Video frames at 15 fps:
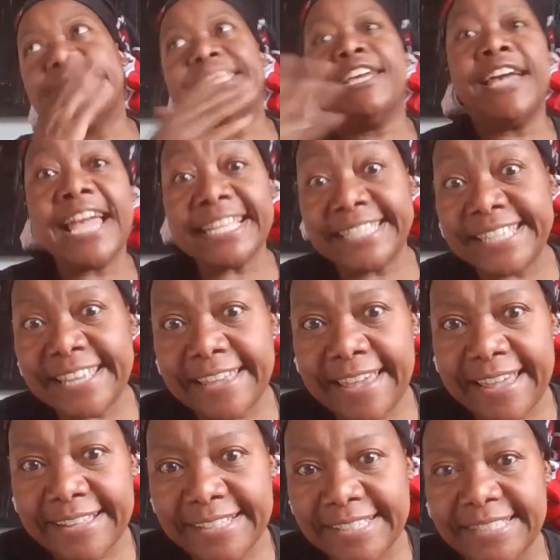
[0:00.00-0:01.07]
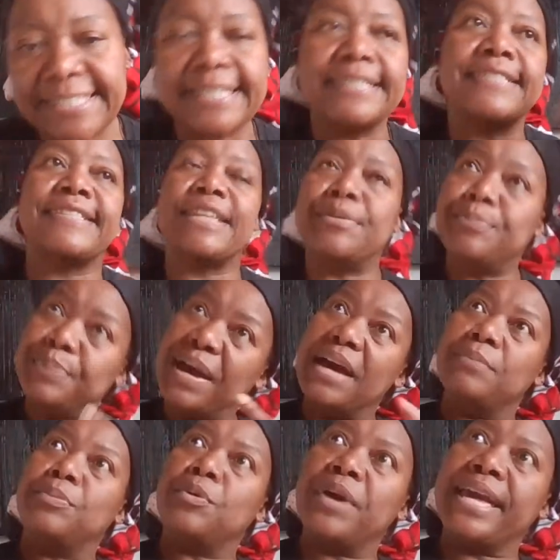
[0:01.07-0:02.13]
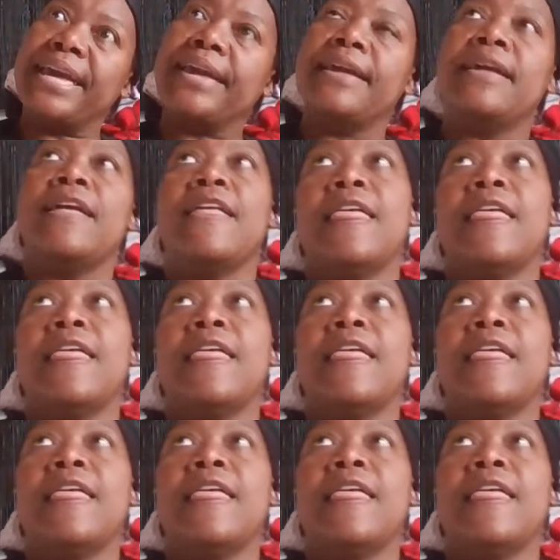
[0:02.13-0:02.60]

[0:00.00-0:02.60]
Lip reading: Dirtiest Zimbabwe.